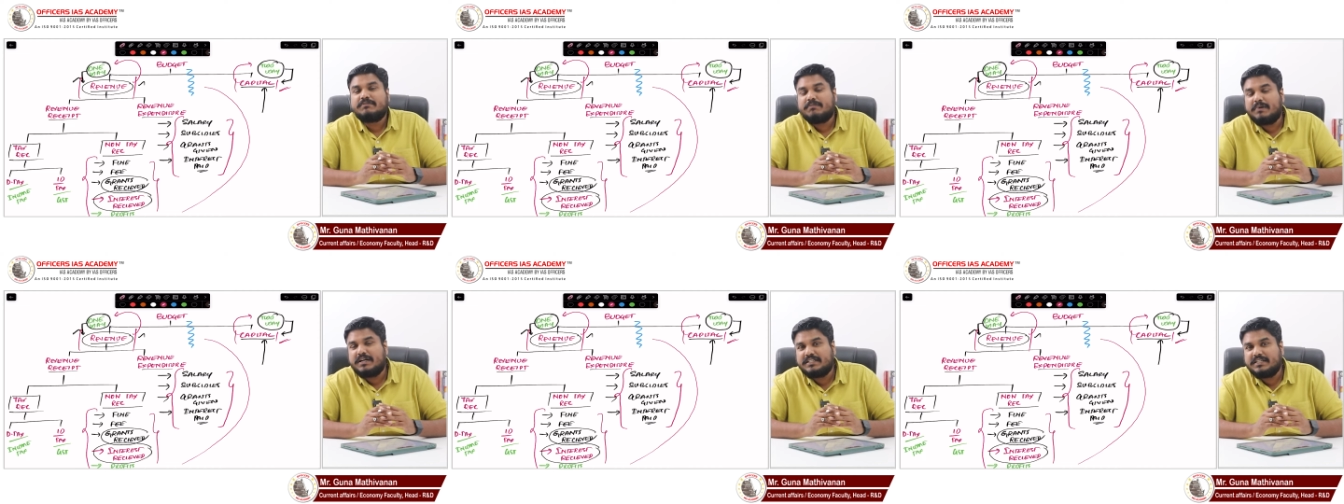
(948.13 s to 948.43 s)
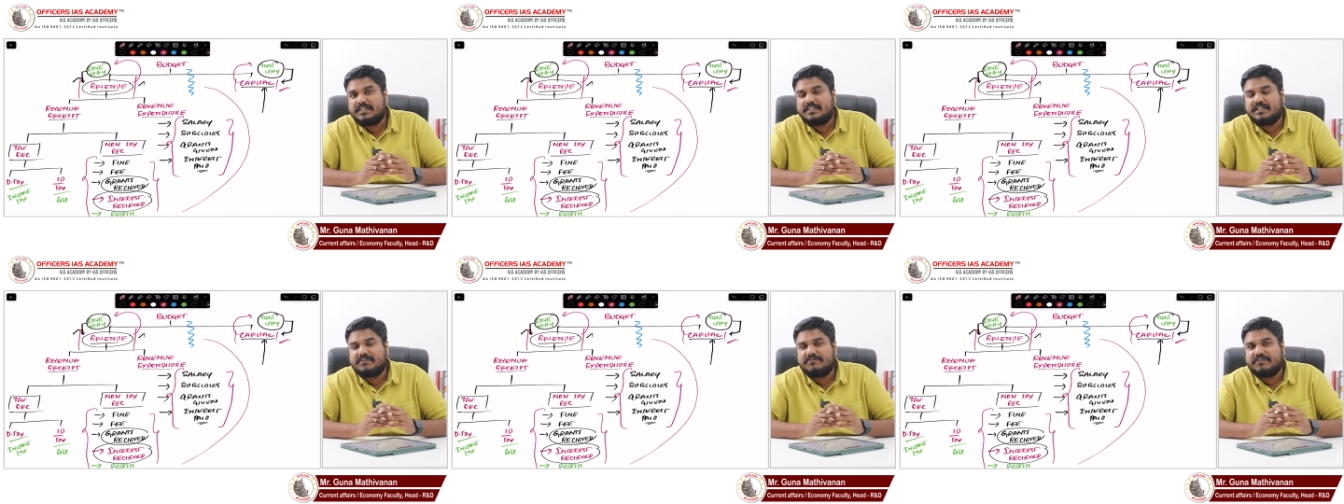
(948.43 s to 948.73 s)

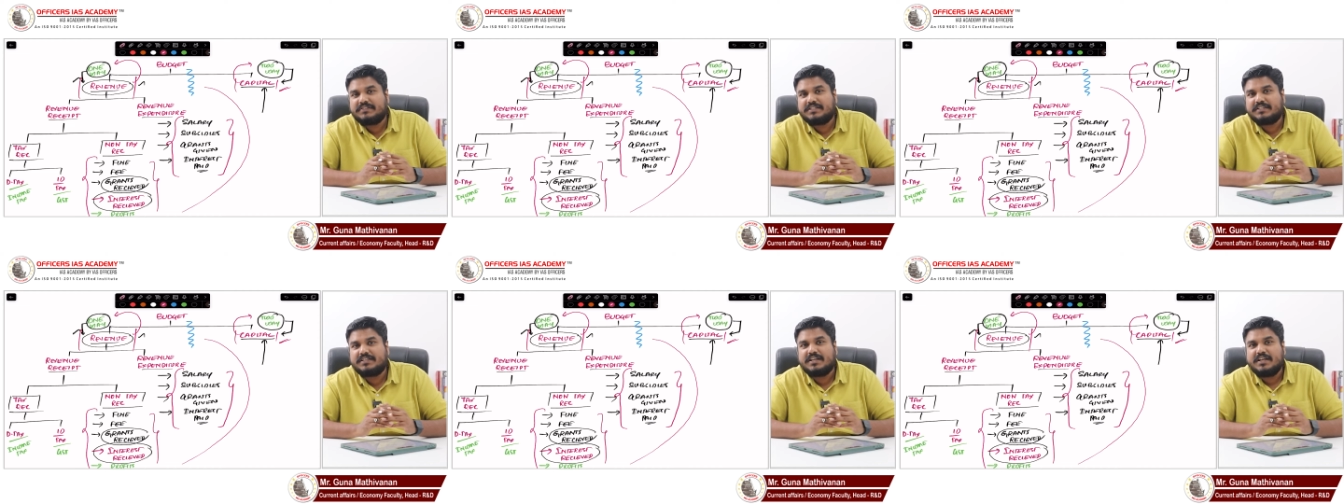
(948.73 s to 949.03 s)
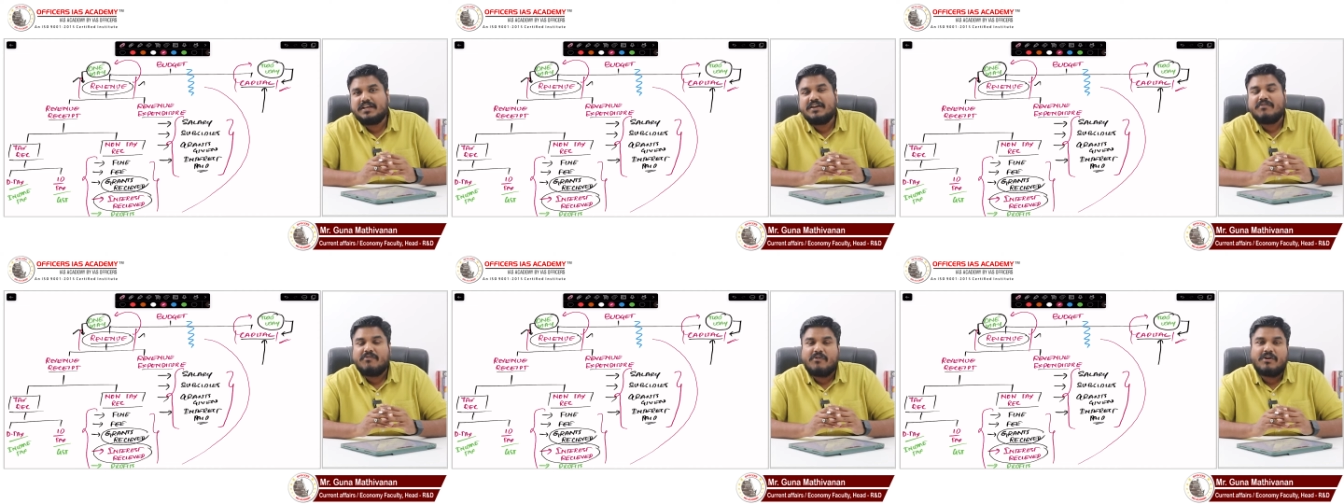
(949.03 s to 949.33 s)
budget deficit?
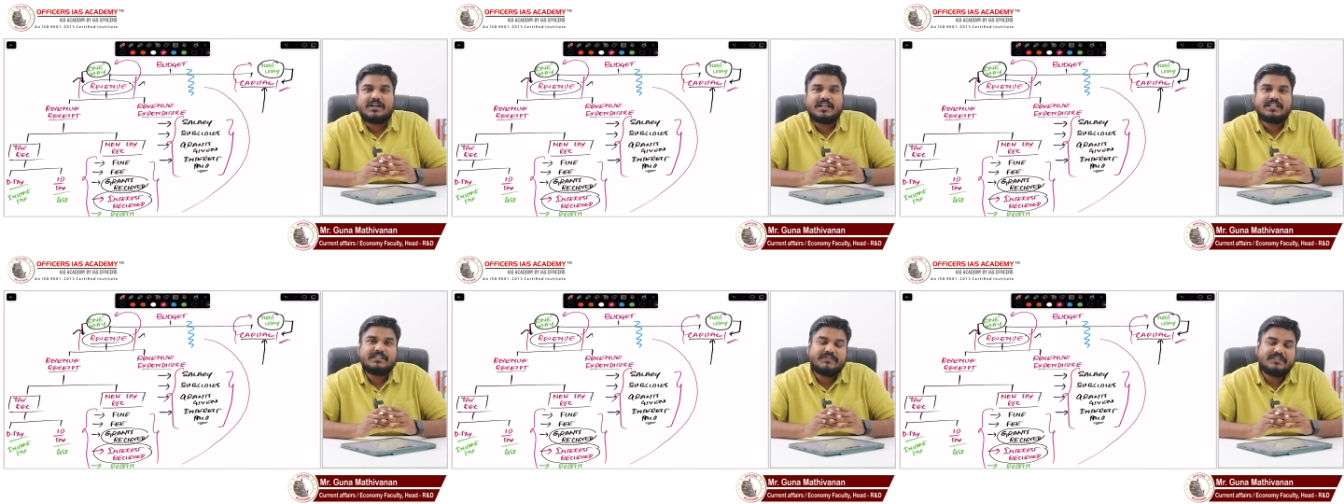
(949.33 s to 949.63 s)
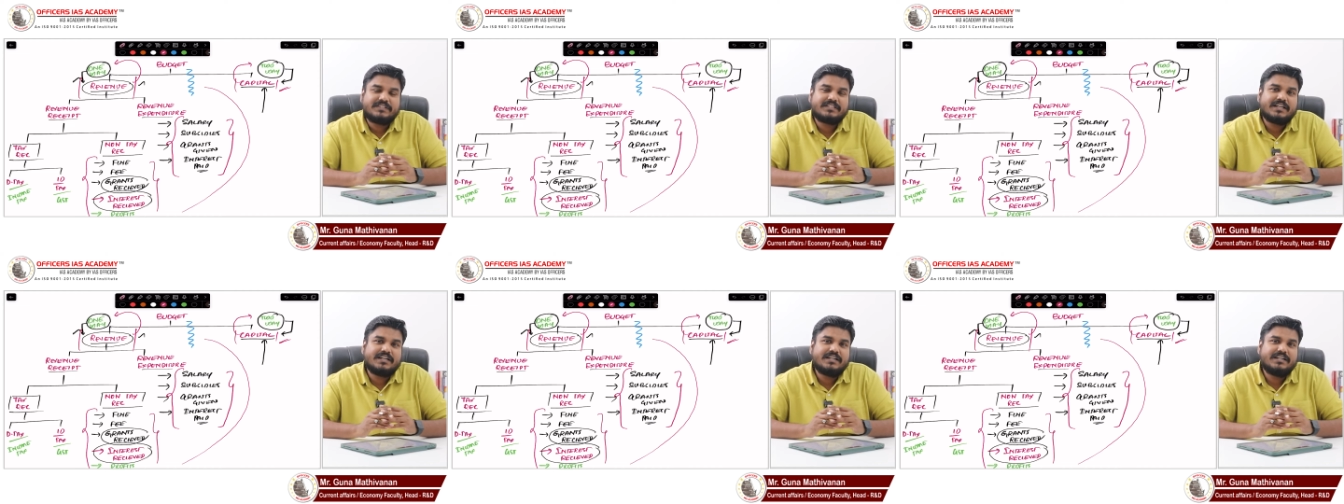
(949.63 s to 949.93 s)
What is
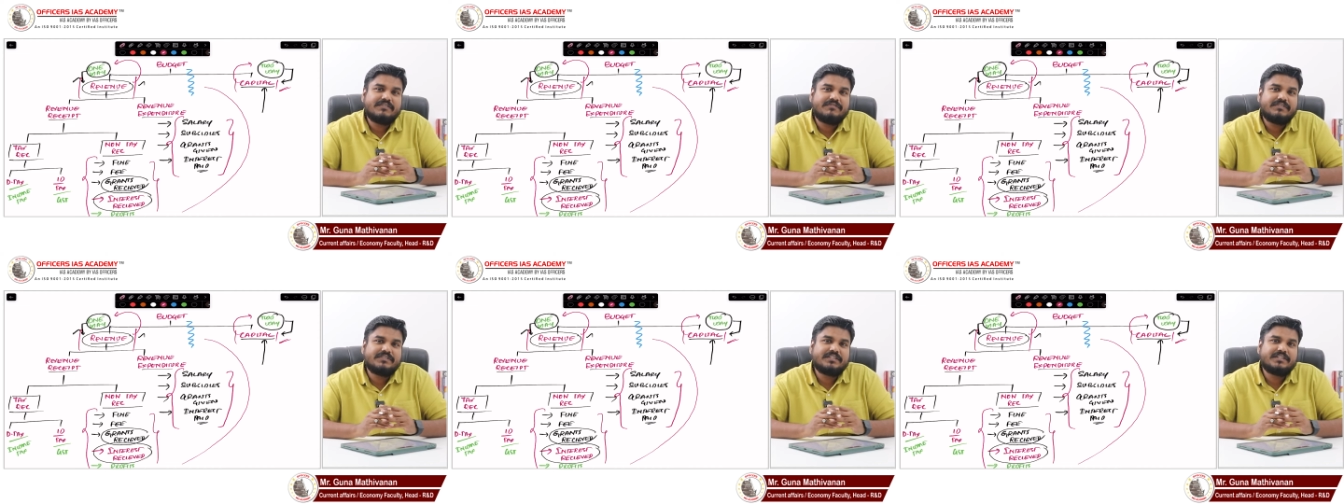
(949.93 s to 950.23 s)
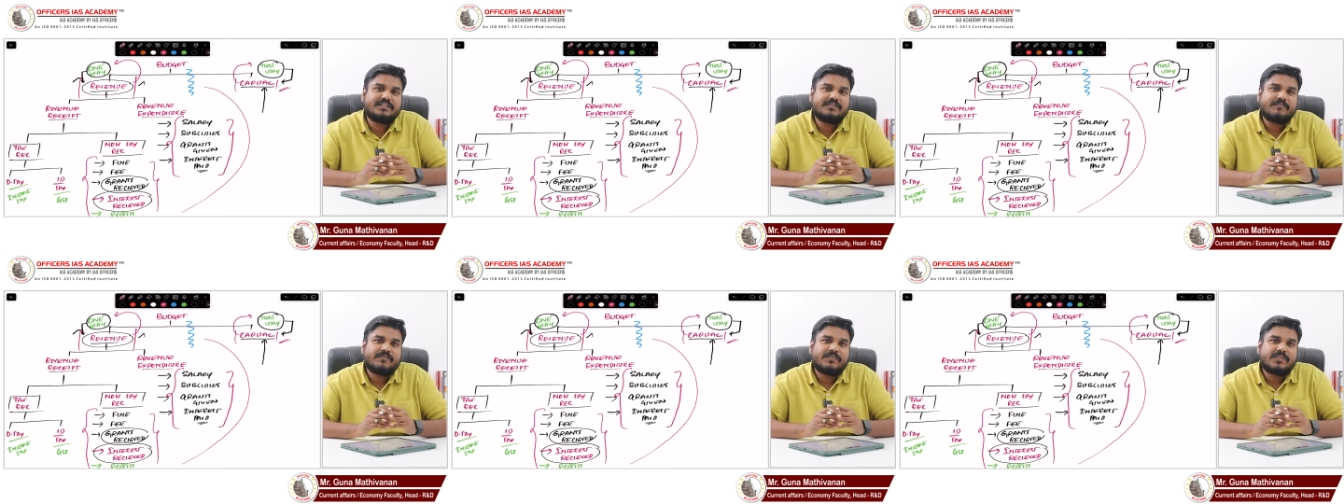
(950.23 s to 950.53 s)
fiscal
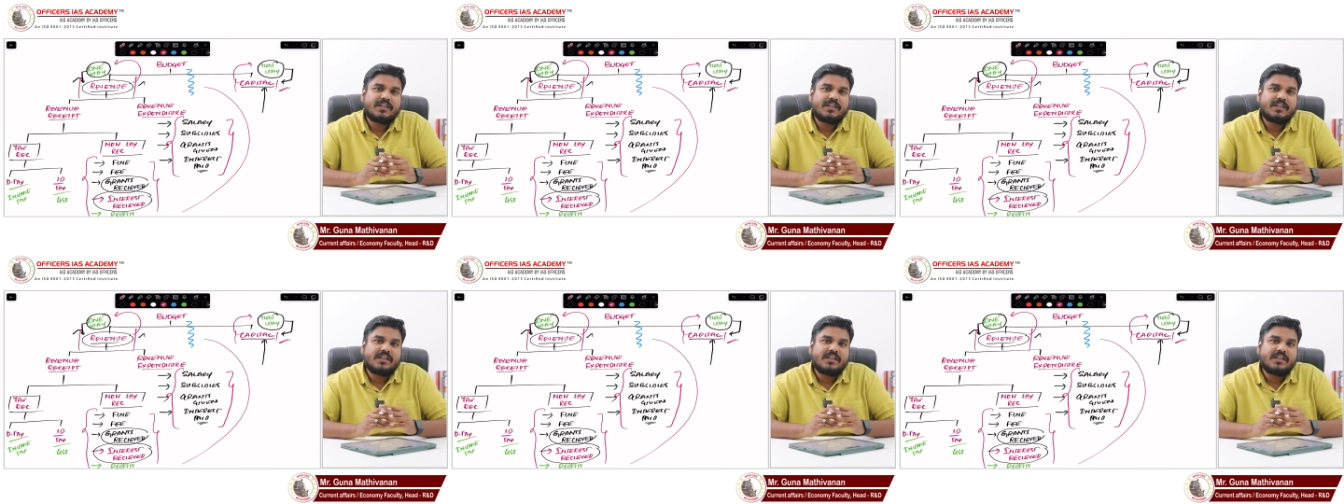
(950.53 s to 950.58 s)
deficit?